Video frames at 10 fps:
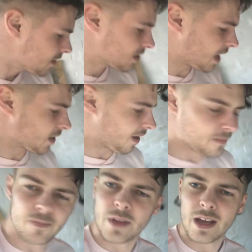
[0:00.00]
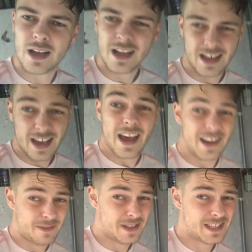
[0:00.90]
So anyway,
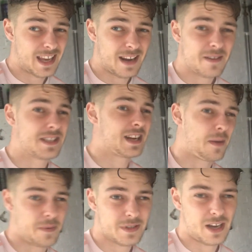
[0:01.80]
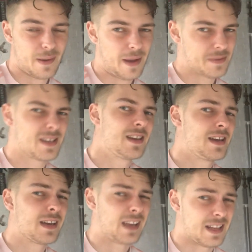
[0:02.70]
once again, let's set it up on a time lapse,
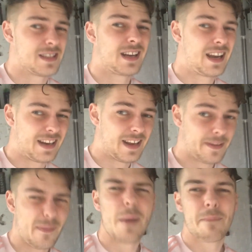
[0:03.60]
get to cleaning and